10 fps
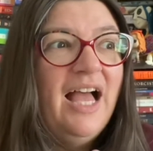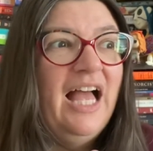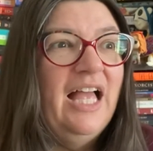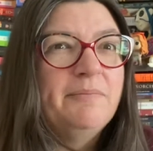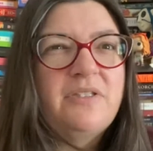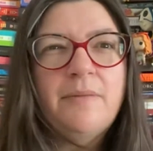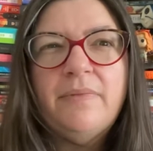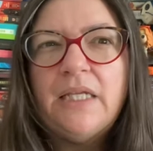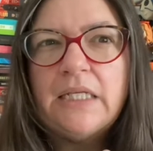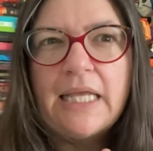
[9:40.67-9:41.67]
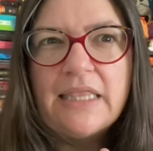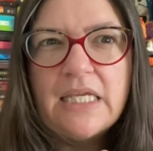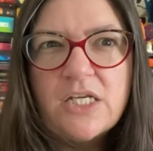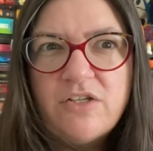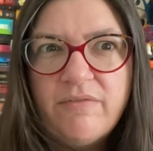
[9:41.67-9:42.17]
um, something at the
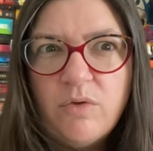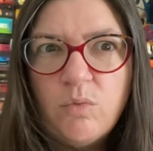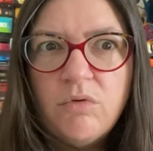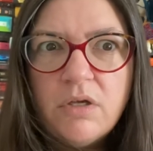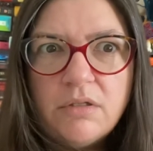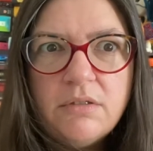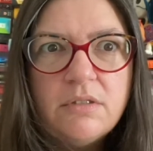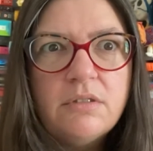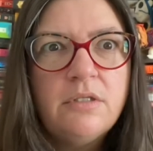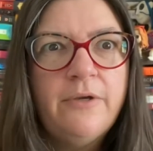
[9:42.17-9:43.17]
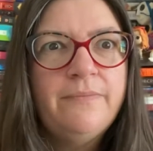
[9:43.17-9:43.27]
edge of the woods,